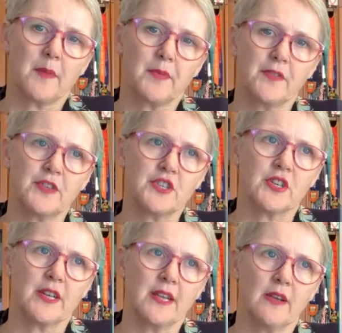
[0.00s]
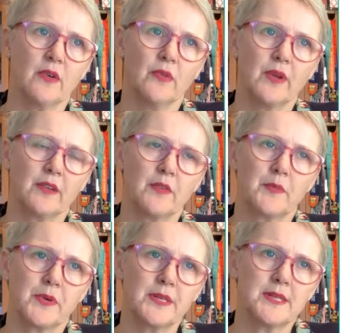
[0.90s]
provision here, or relevant
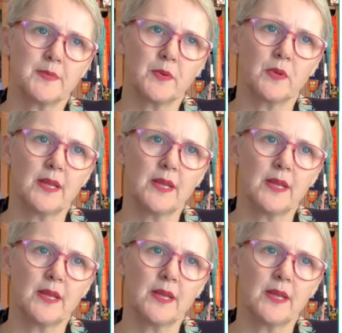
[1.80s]
principle,